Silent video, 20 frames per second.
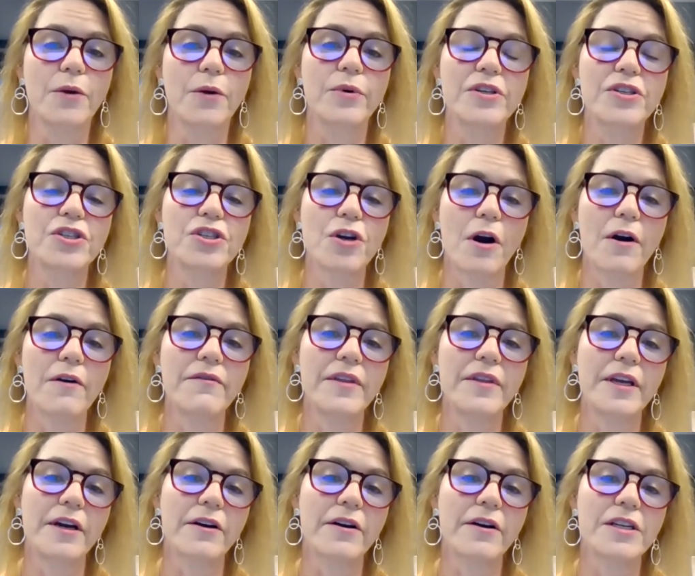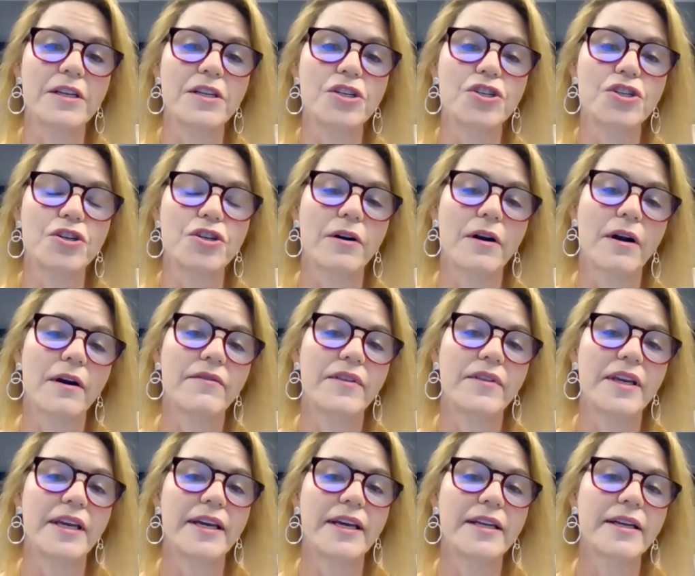We starve the air conditioner of
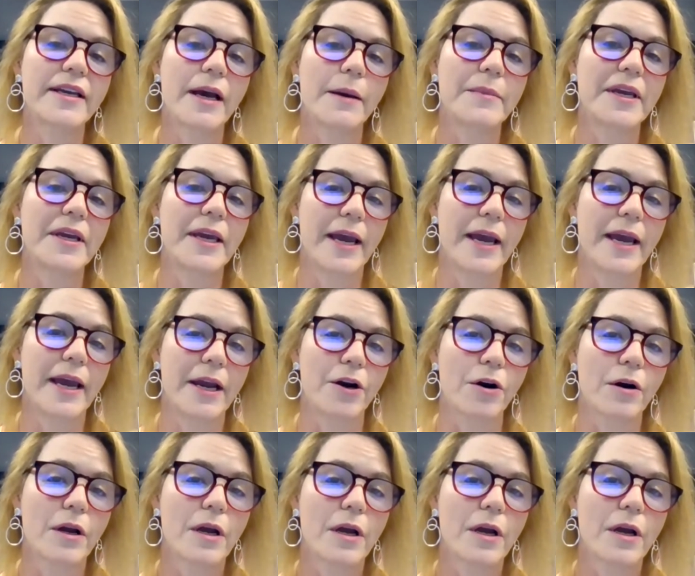the incoming air.